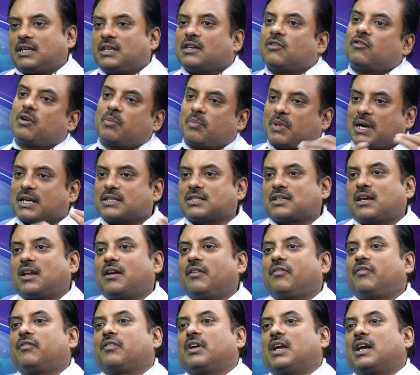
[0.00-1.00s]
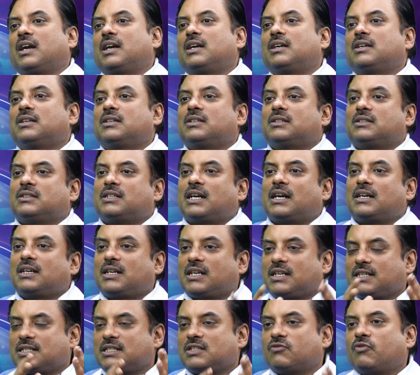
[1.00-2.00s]
in our past life and that
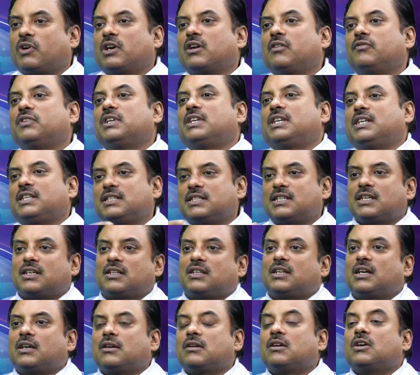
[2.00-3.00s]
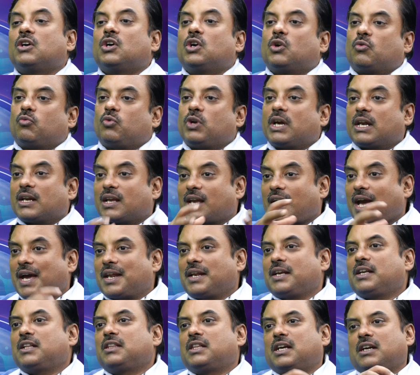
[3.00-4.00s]
is one of the reason that we are
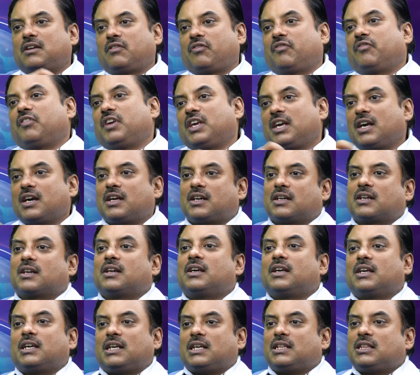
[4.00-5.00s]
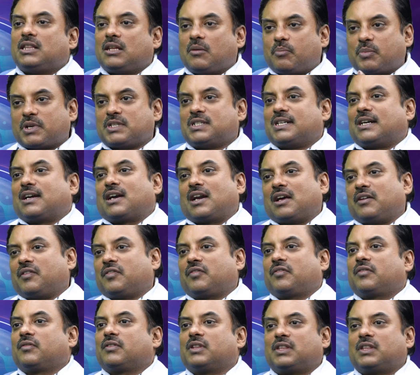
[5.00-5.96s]
carrying that fear in the present life.